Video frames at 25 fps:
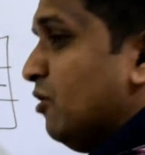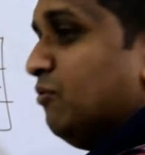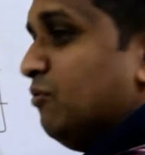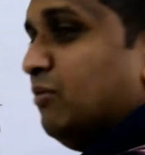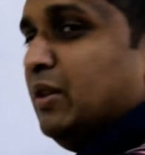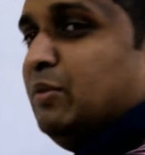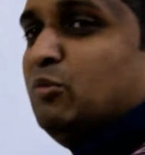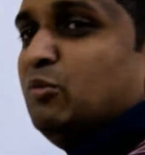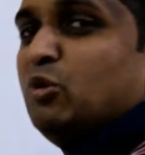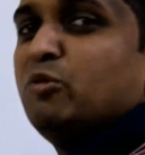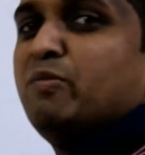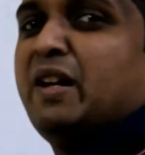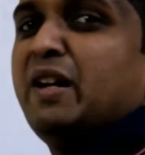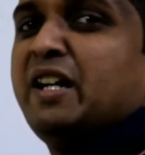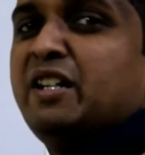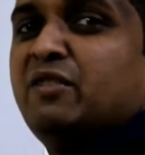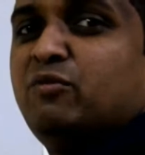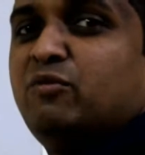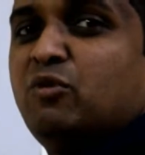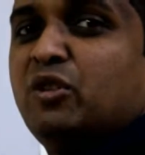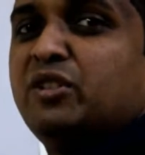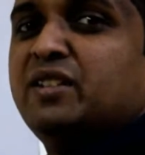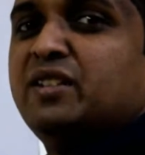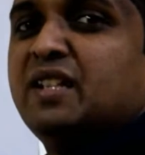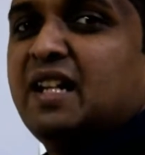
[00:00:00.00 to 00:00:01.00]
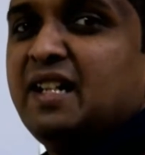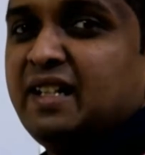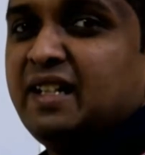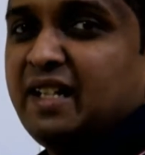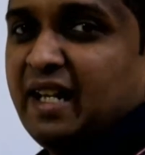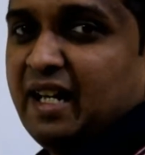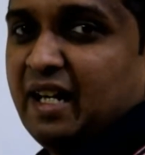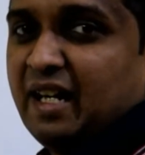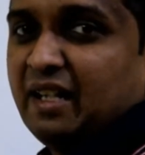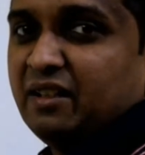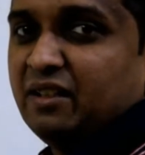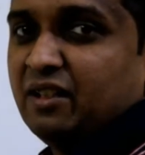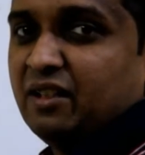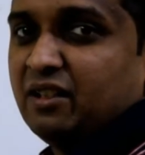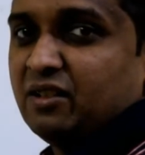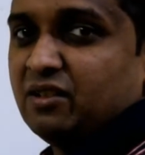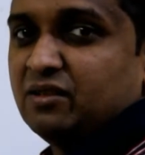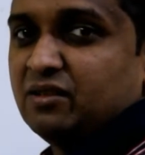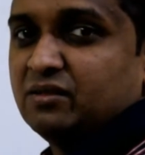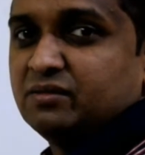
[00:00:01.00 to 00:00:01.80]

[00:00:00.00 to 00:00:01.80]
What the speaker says: 1 more byte for null character.